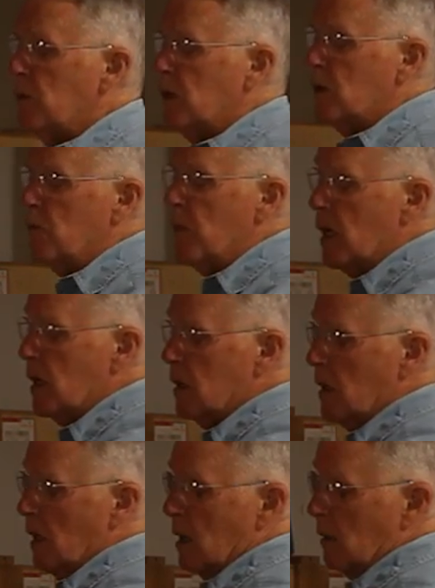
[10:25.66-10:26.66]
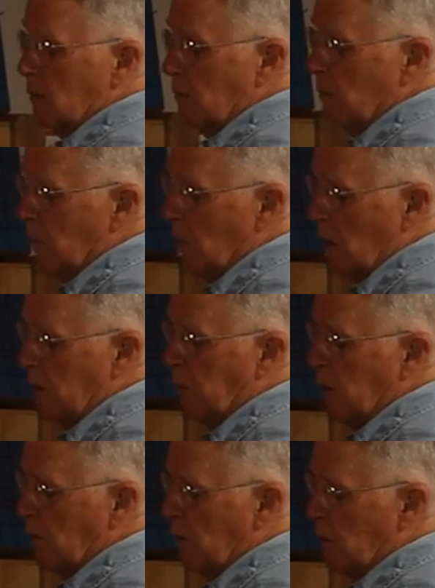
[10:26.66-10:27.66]
there may not
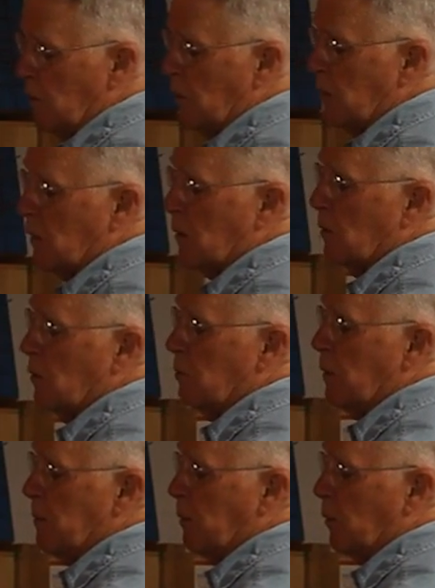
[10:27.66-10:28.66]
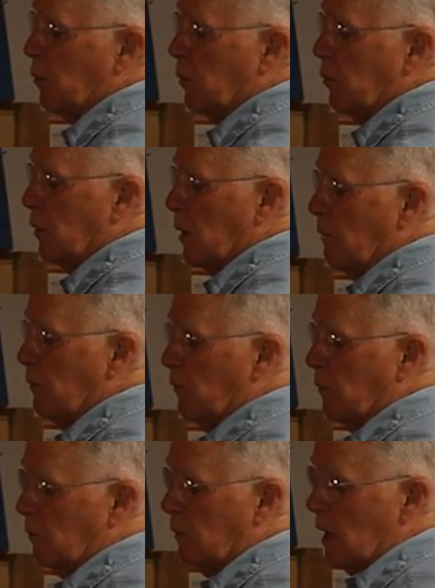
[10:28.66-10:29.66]
be of interest to people who are looking
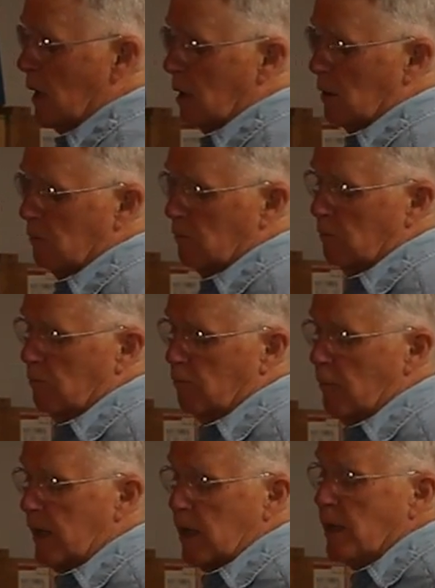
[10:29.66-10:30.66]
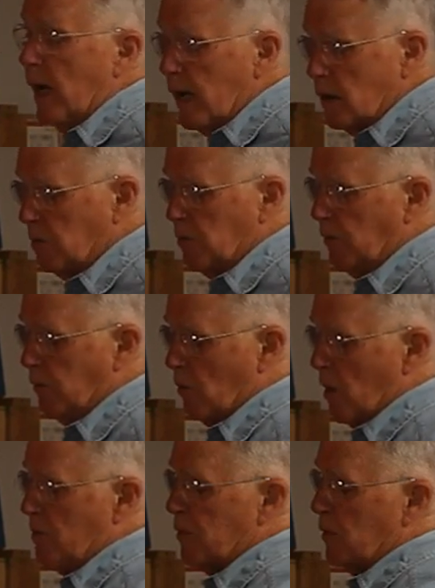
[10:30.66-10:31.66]
for recognizable
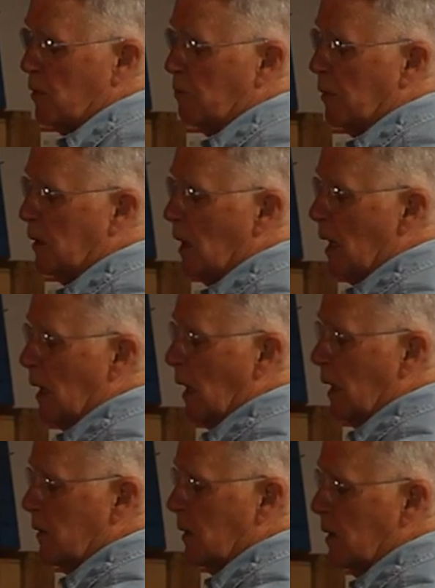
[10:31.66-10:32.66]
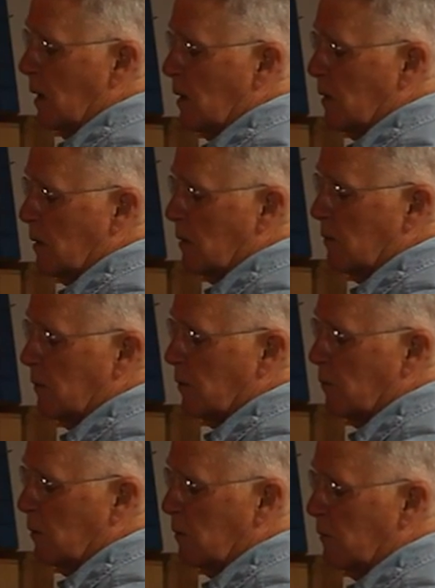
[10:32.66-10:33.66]
forms, you know, but as a
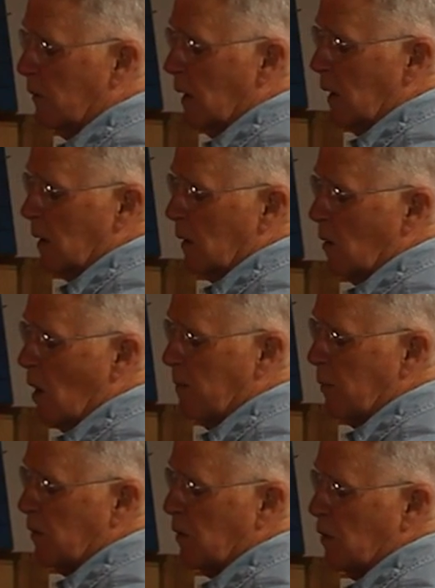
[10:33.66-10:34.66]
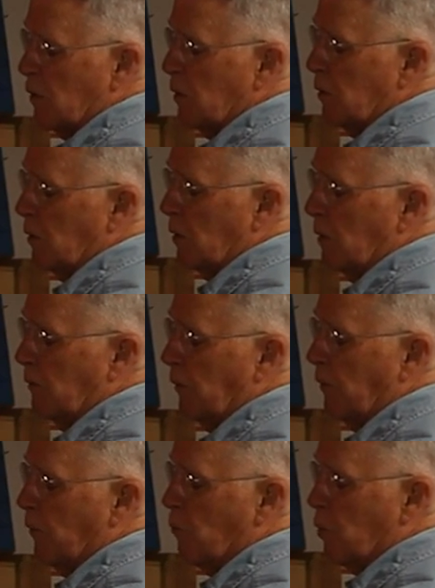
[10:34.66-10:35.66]
sort of composition of
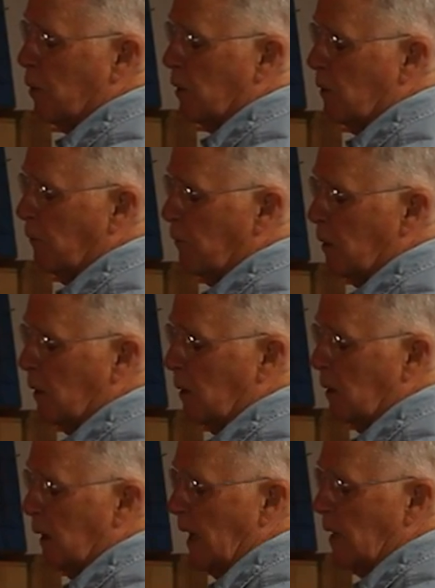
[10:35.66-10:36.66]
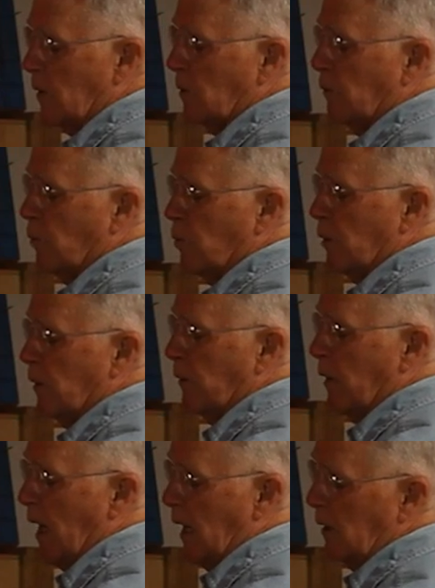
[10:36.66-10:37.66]
4 different lengths, 4
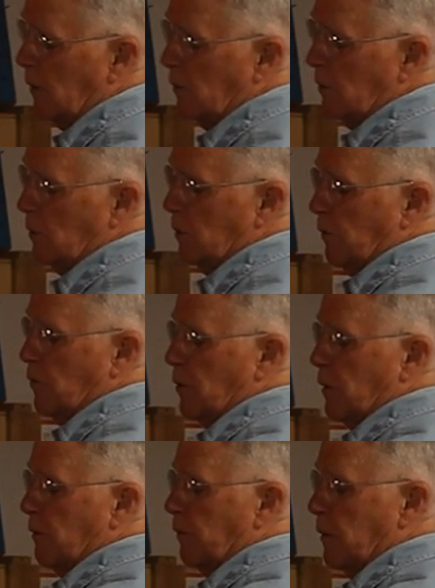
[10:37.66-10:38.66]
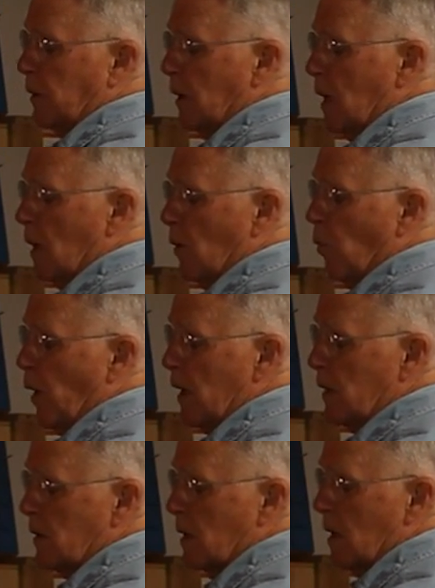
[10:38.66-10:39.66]
different attitudes, 4 different
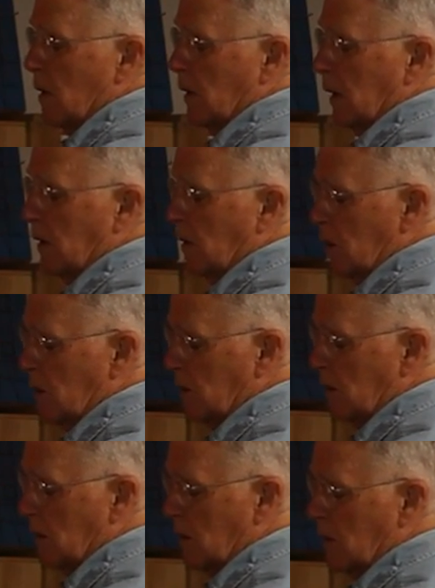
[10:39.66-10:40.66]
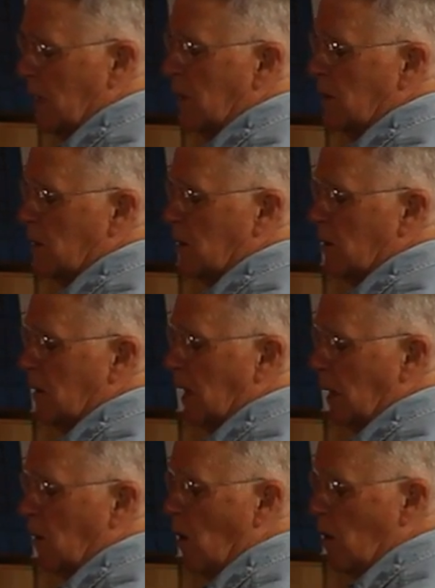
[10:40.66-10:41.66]
ways that this tends to get
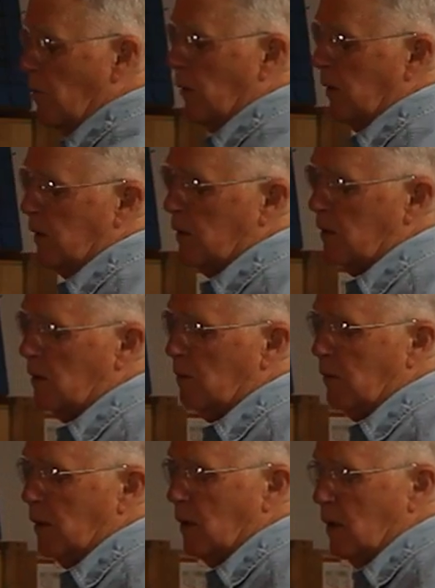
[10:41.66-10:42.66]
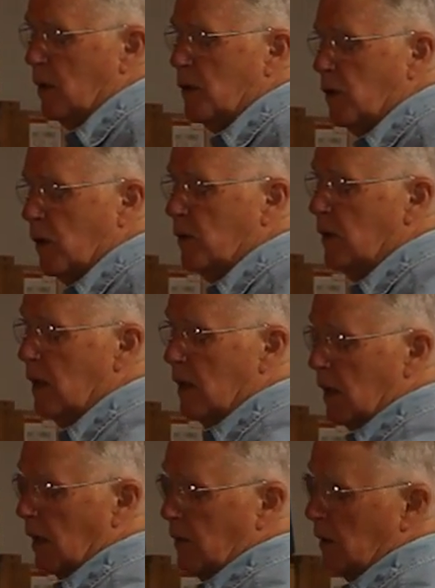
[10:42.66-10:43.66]
along with each other,
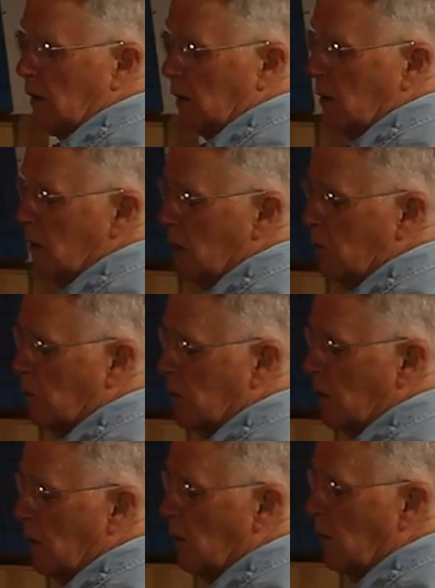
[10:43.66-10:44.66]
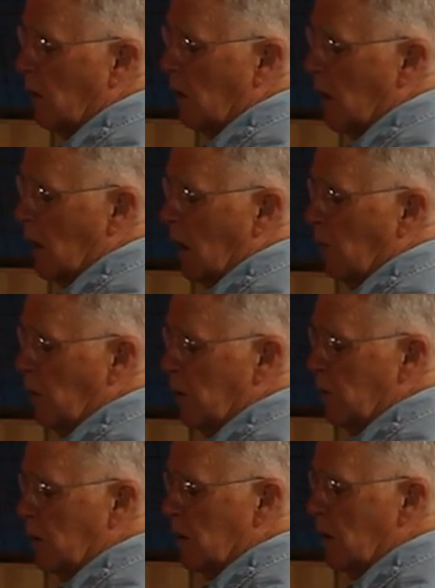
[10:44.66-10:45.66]
I think that's an interesting thing. And when
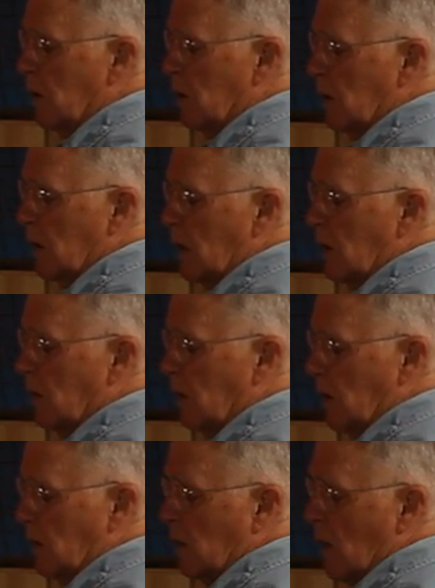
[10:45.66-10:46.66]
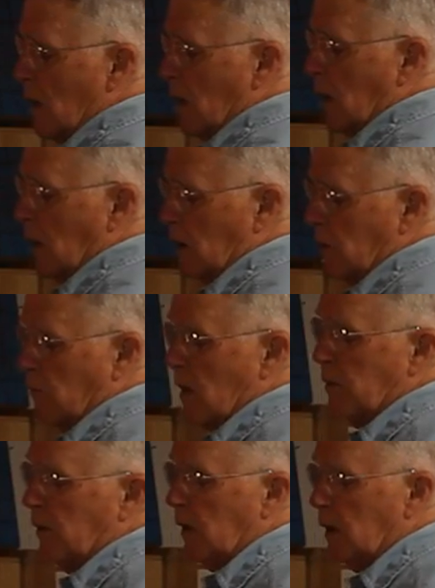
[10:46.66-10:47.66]
you can then take this and
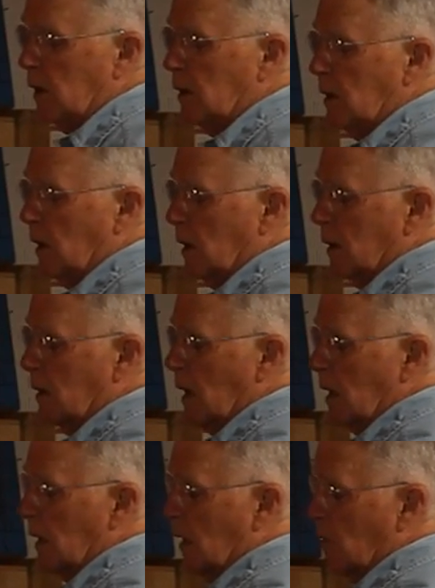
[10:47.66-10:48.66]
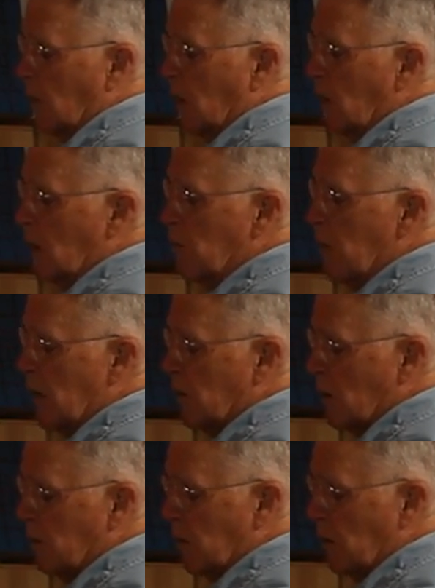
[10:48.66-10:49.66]
extrapolate it, take it out, and then make
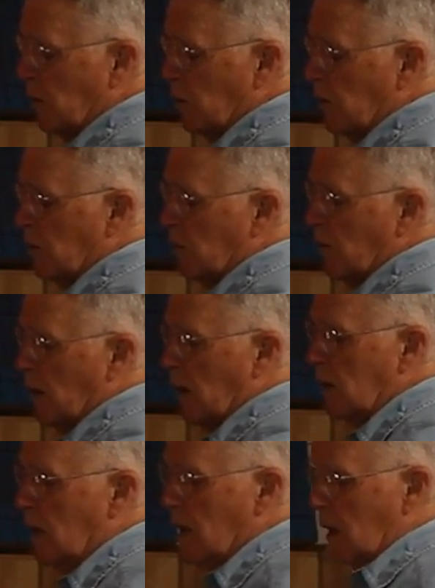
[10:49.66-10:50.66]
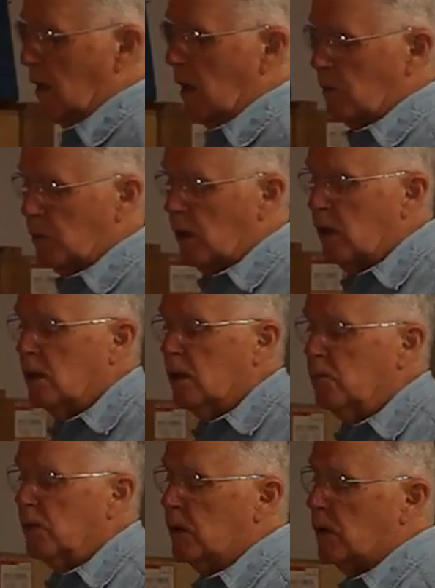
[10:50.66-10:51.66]
something just of that, and that's what I
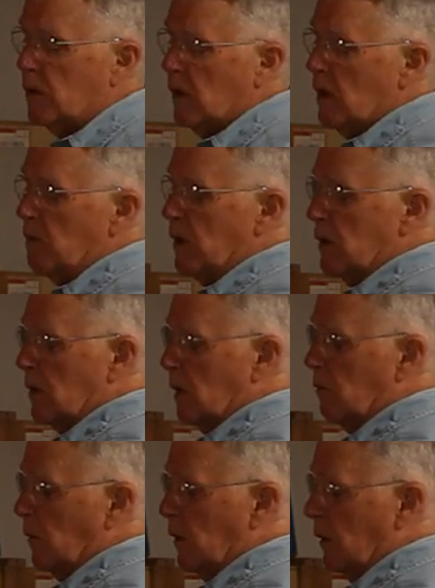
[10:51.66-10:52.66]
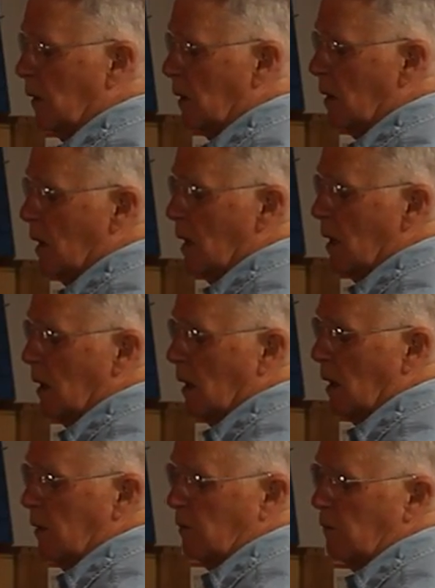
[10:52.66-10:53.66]
did with the segments and with the
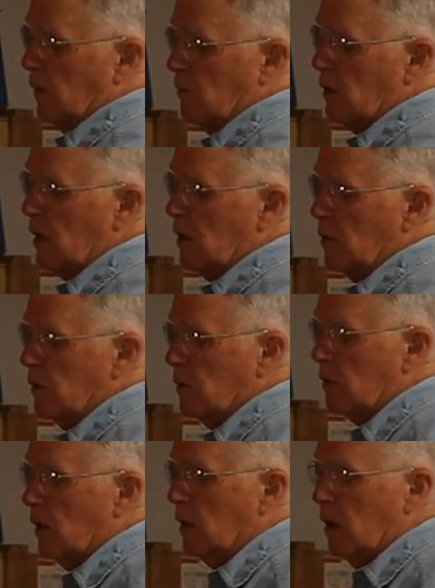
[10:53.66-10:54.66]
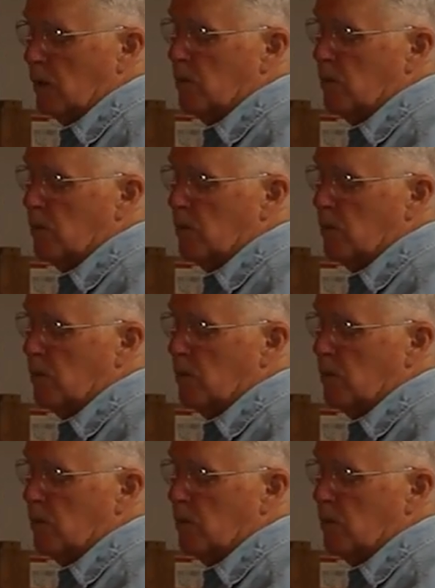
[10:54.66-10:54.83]
other variations and other